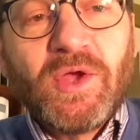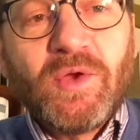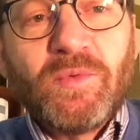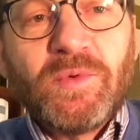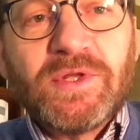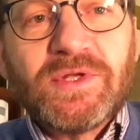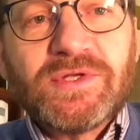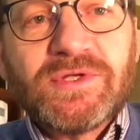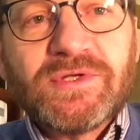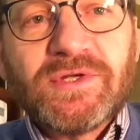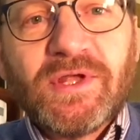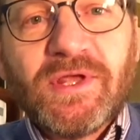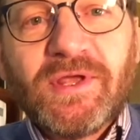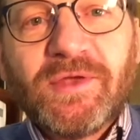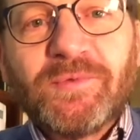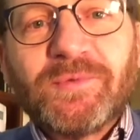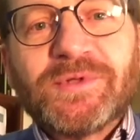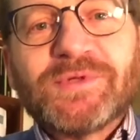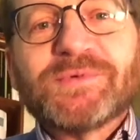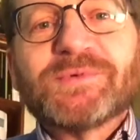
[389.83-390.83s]
which
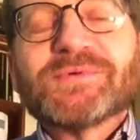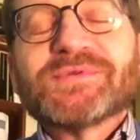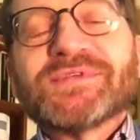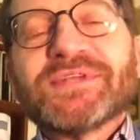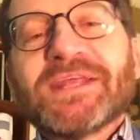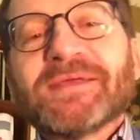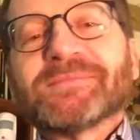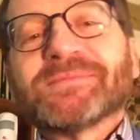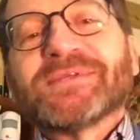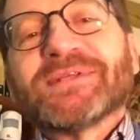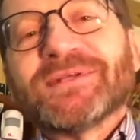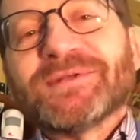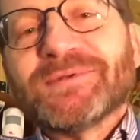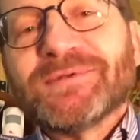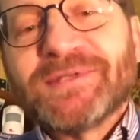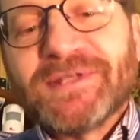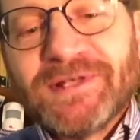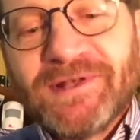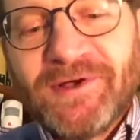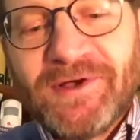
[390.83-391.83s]
was an
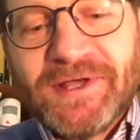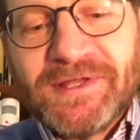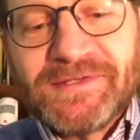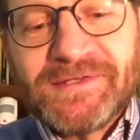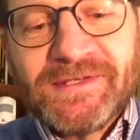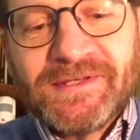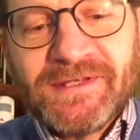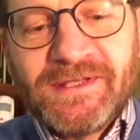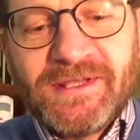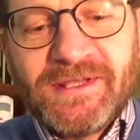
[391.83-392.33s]
absolute delight.